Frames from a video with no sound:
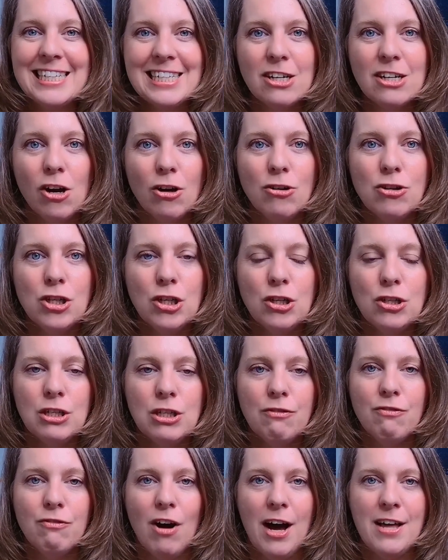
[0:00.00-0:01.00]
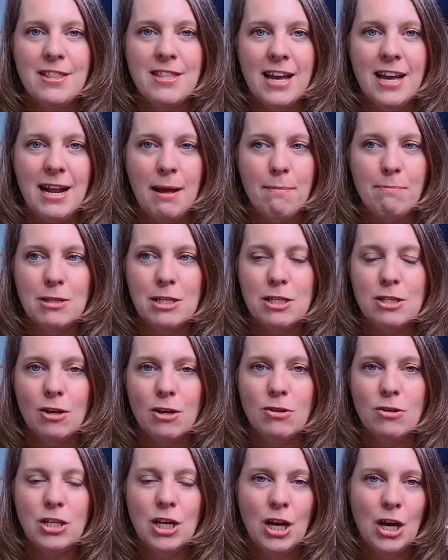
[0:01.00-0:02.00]
to go to find that
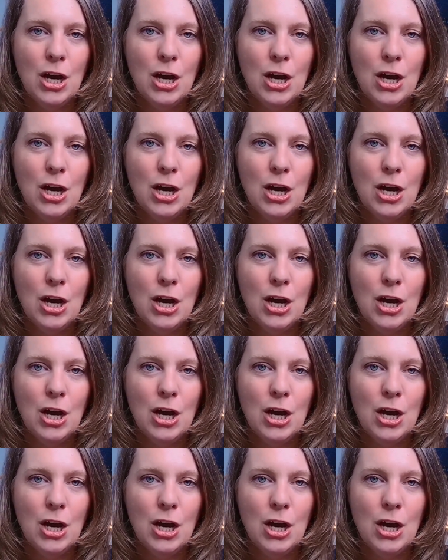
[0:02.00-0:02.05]
episode.